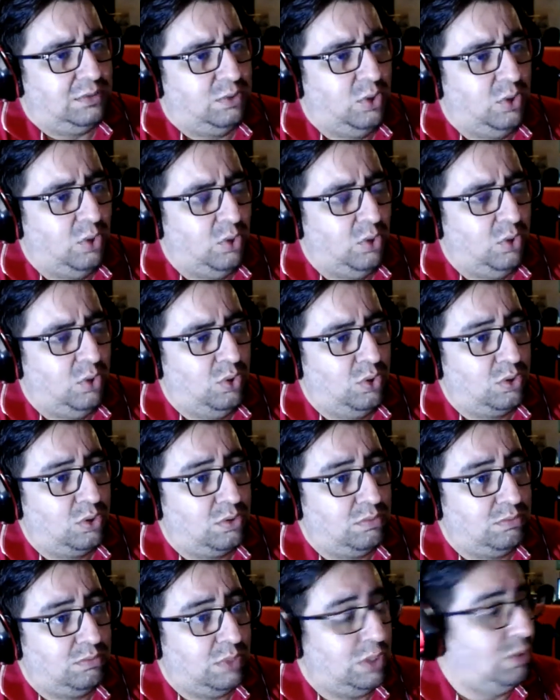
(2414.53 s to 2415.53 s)
who
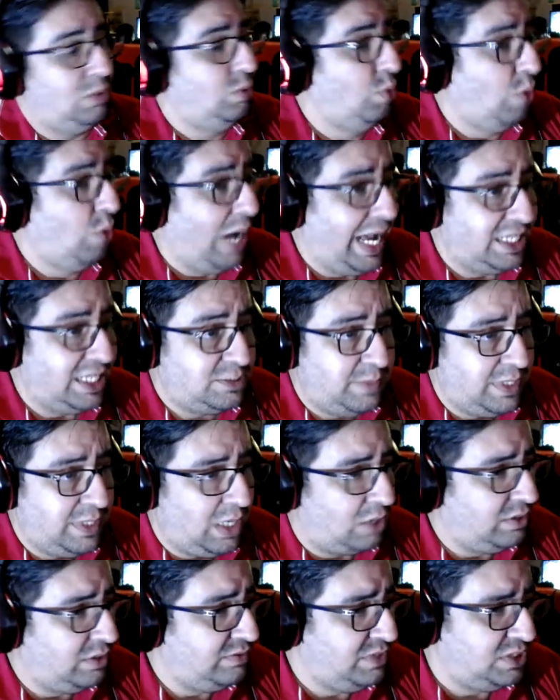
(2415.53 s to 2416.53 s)
who has been
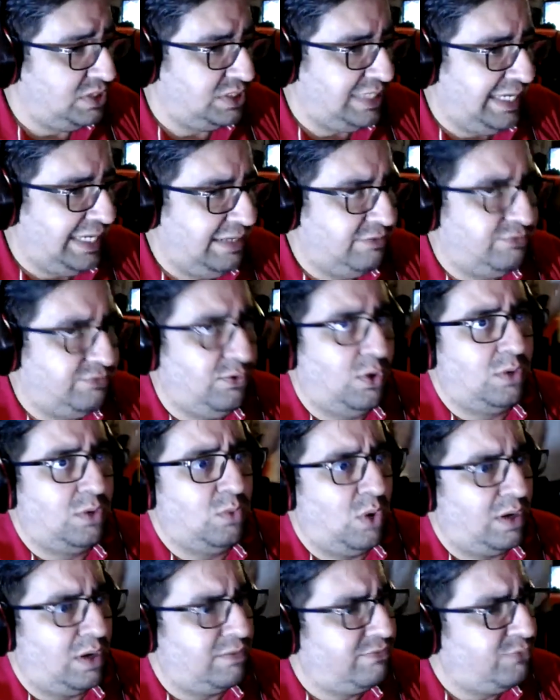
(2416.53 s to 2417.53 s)
out of the scene for what,